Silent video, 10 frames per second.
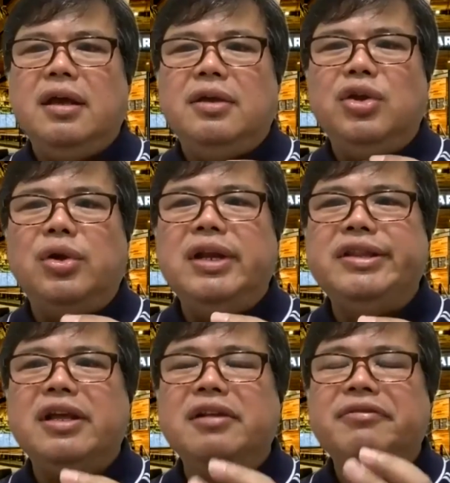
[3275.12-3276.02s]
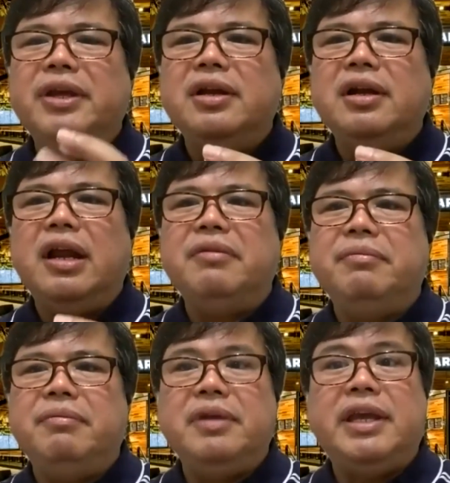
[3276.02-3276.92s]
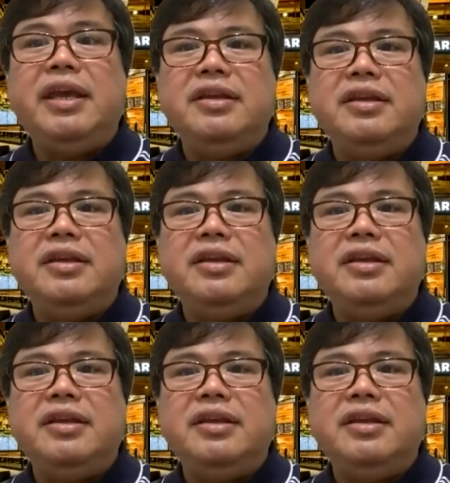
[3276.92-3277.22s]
your little finger have keys,